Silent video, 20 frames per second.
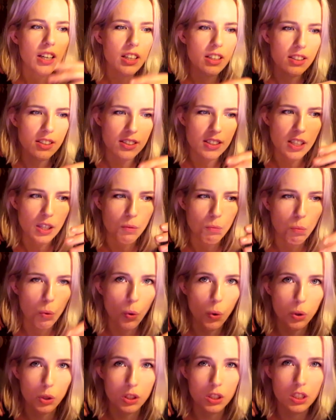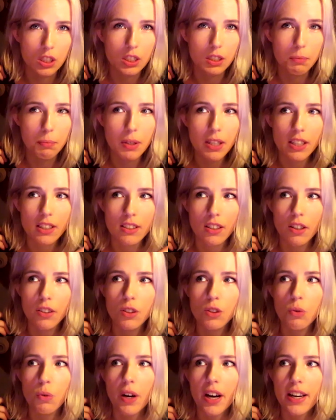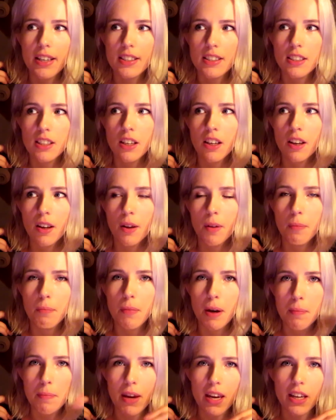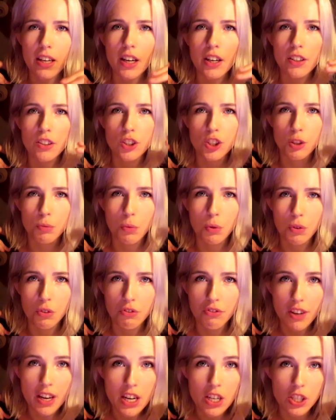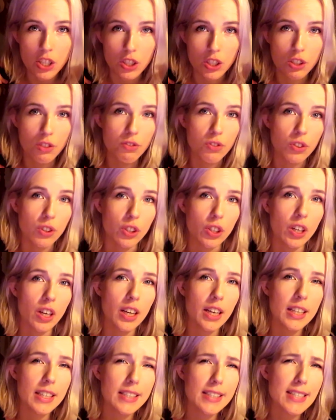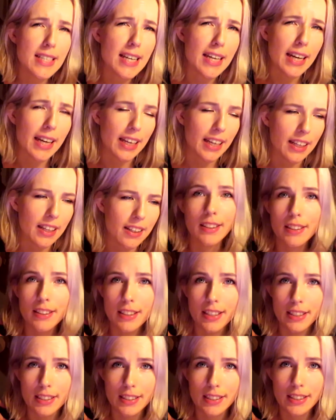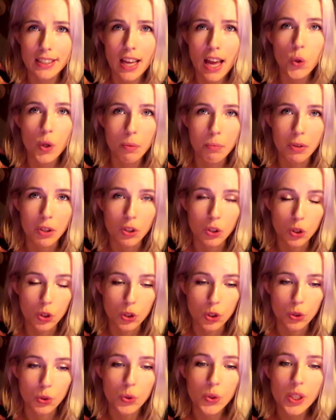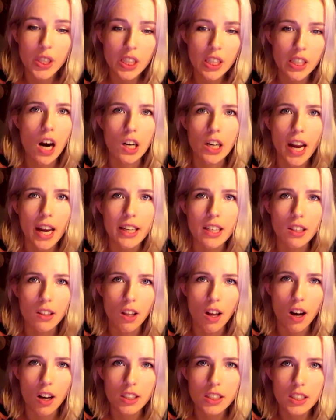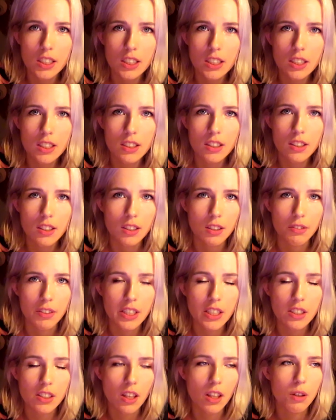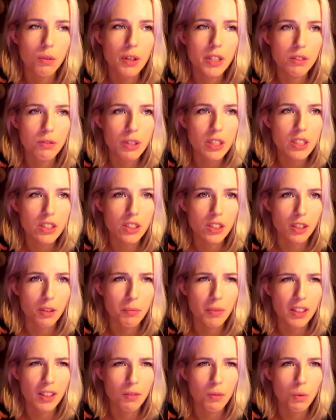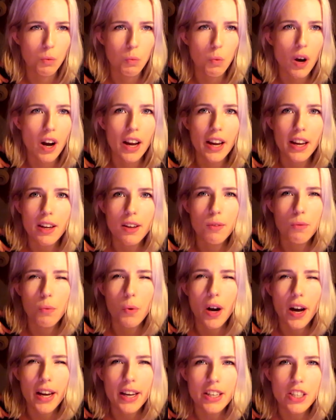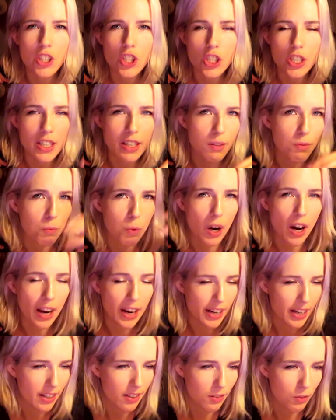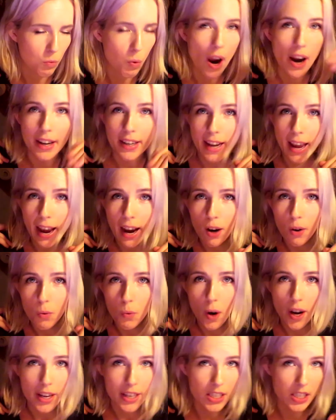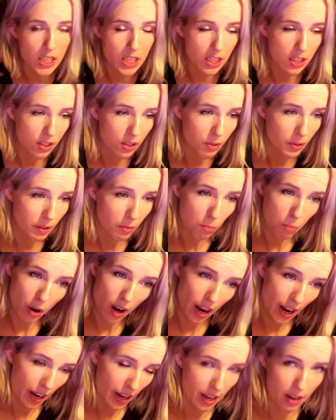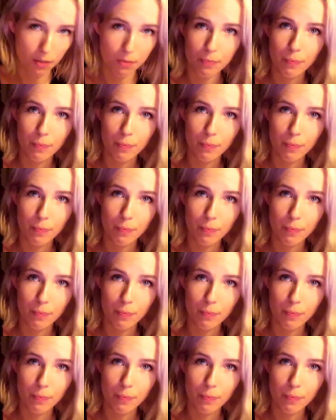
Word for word: is important, because otherwise my main character's motivations for seeing this criminal dude are kind of lost to the readers. Otherwise readers are going to be like, well, why why is she why why now why is she doing why